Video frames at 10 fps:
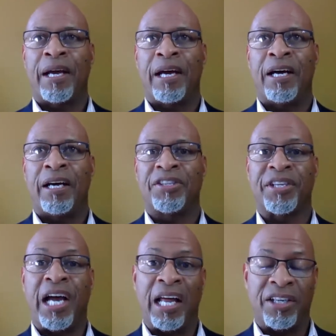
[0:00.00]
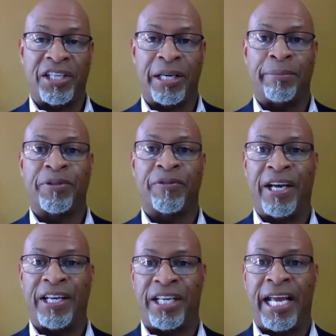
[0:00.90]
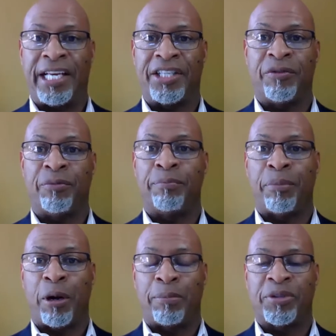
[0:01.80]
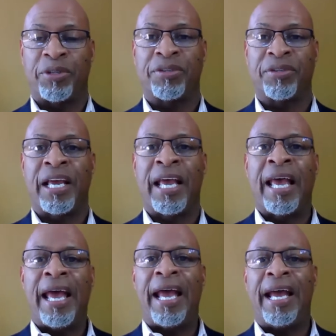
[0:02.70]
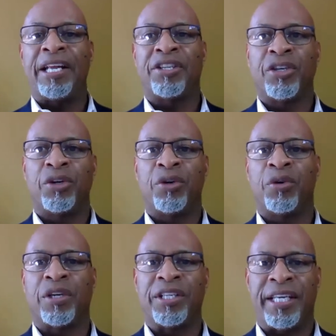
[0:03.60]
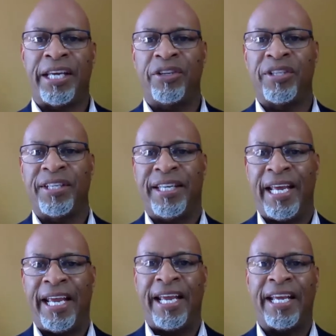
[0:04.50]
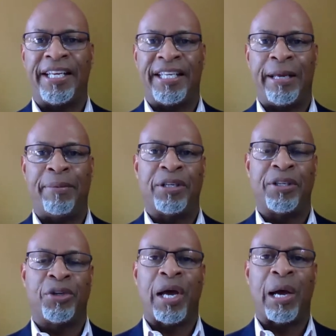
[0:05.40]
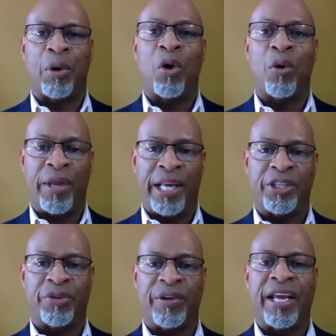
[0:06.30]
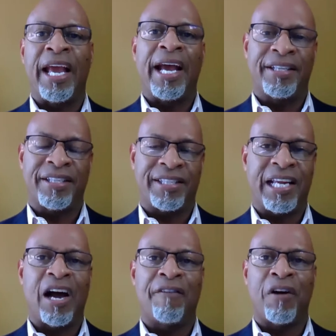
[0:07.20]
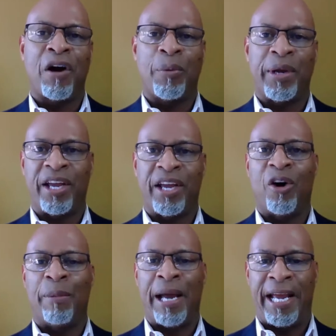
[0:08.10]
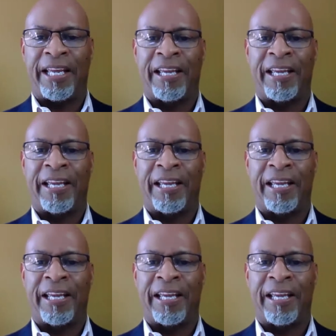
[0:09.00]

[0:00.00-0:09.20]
Uh, scholarships for education purposes, and to continue to dig and deep into our own history and to see how far we can go back.